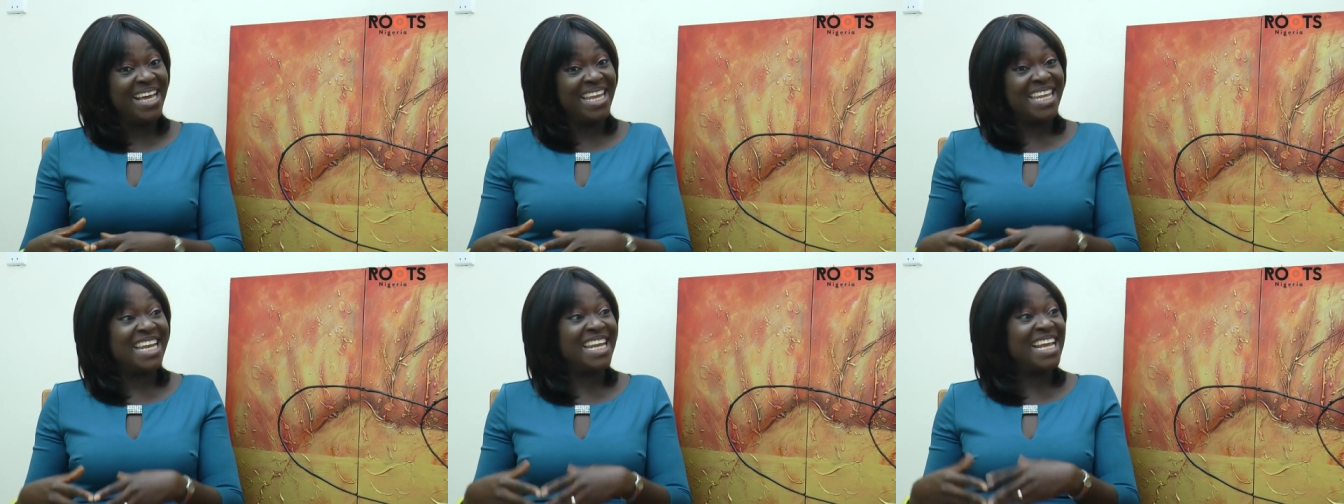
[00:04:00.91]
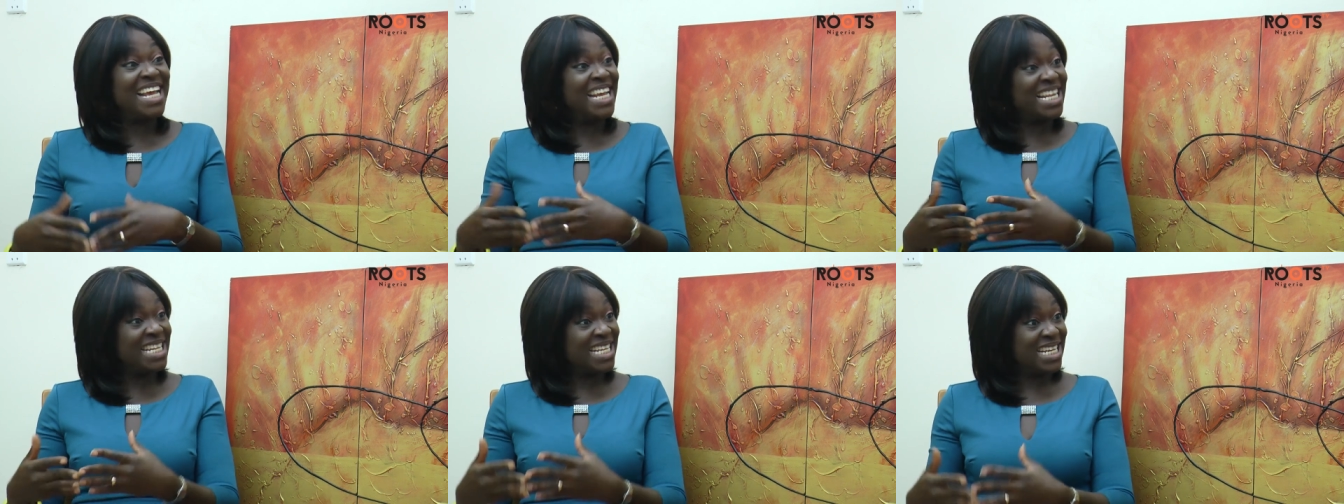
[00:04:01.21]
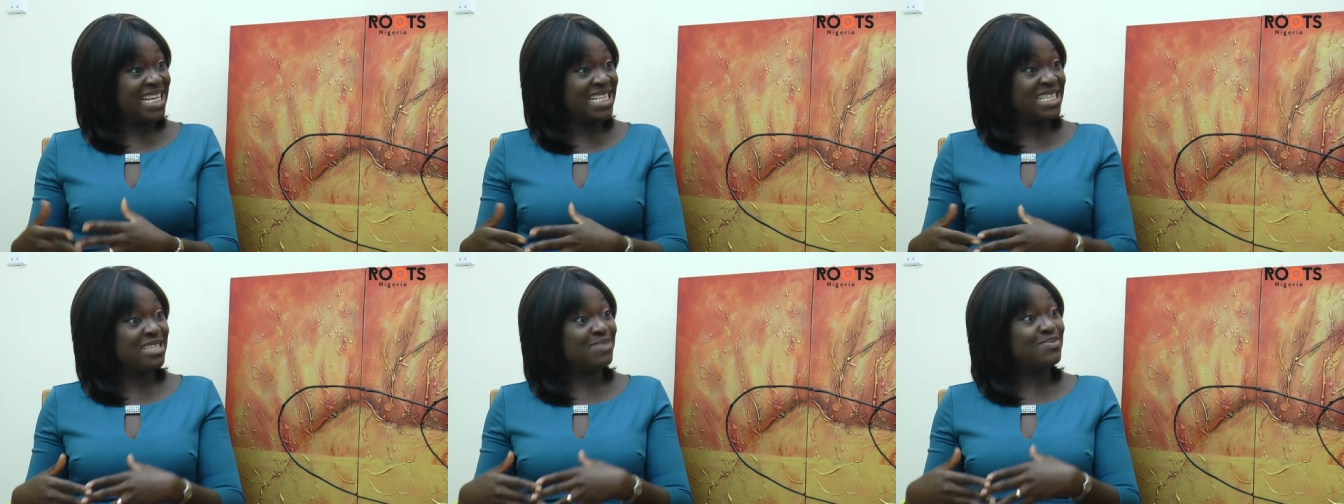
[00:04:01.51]
that the
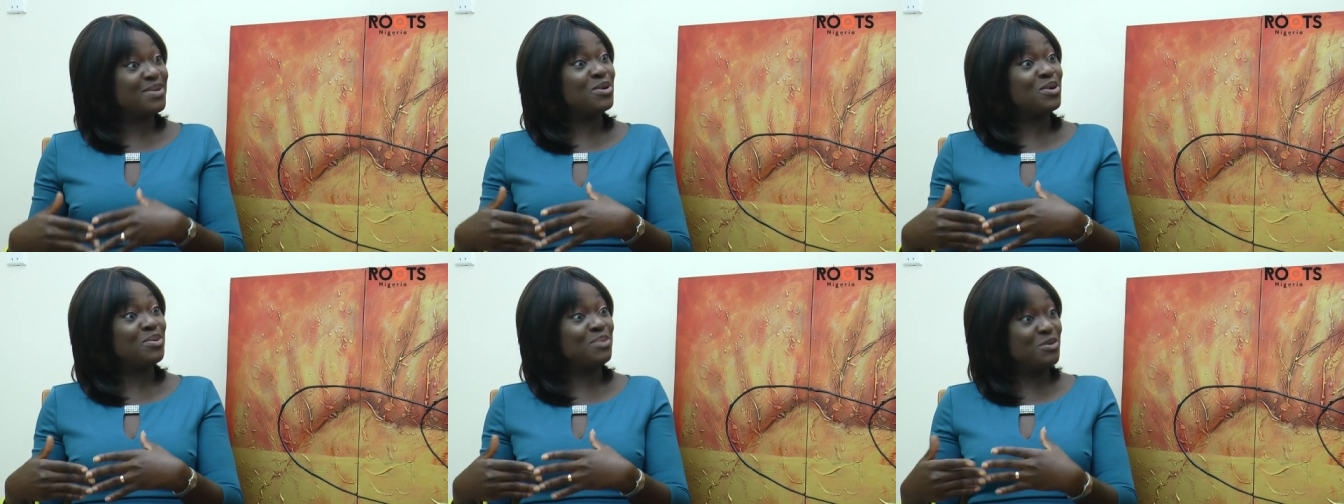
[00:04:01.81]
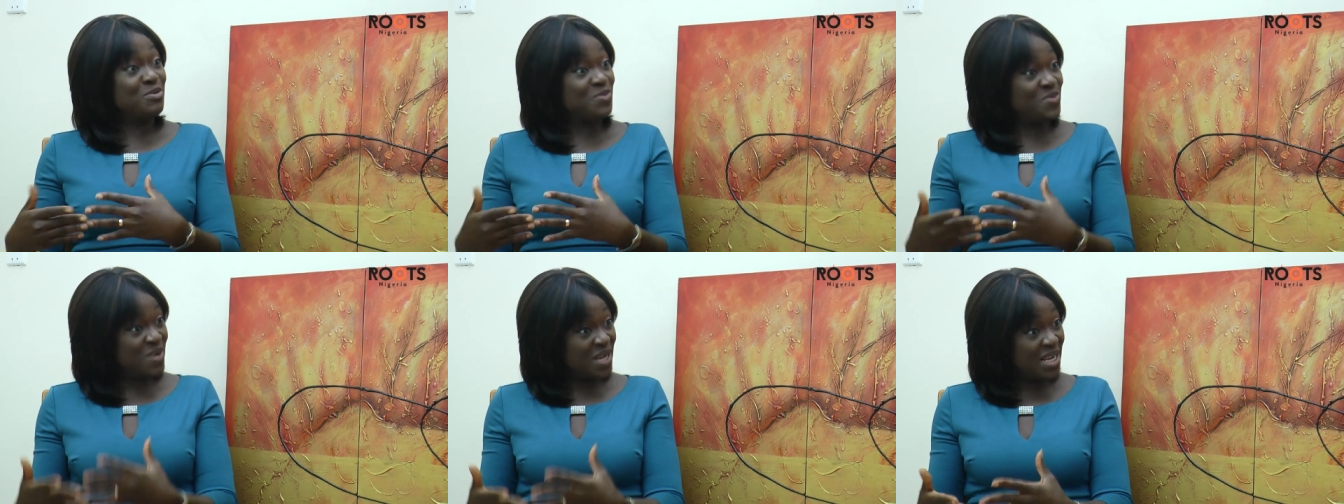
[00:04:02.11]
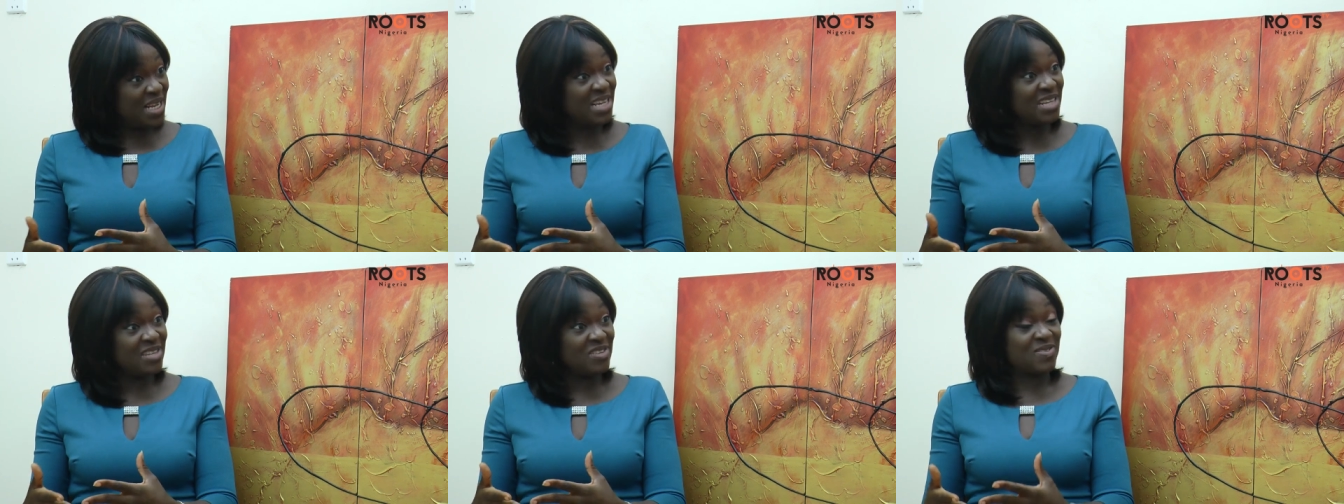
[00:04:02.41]
internet is becoming
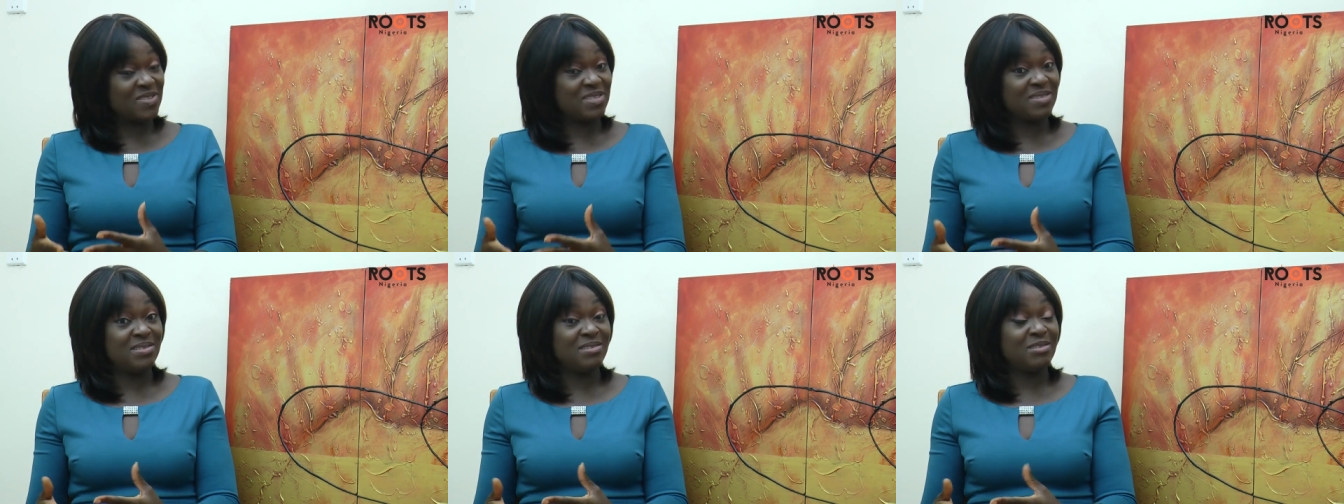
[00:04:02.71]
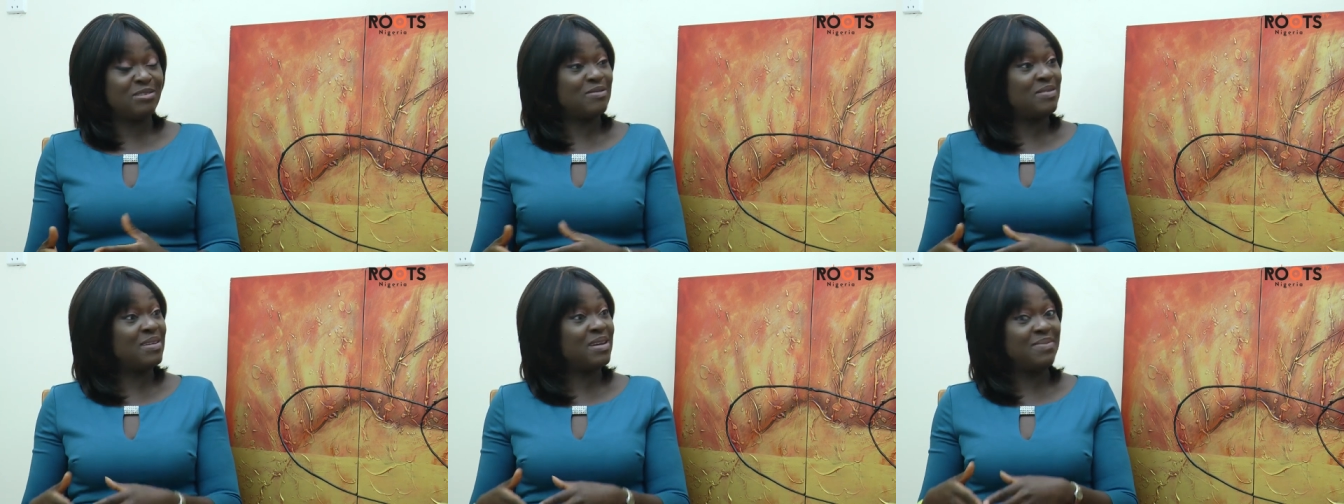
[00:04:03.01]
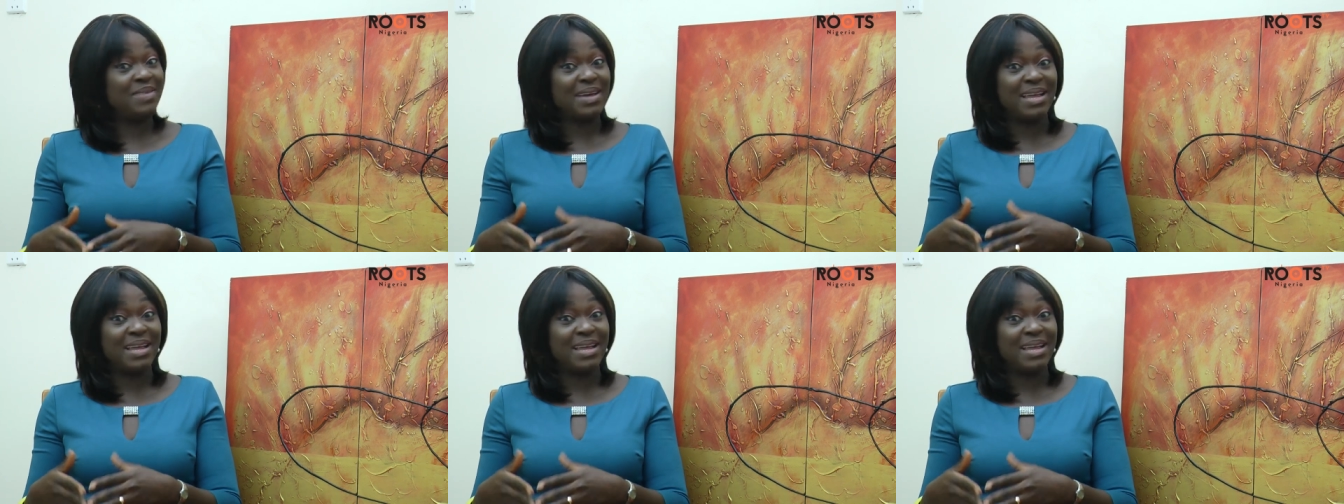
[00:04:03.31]
really interesting to them.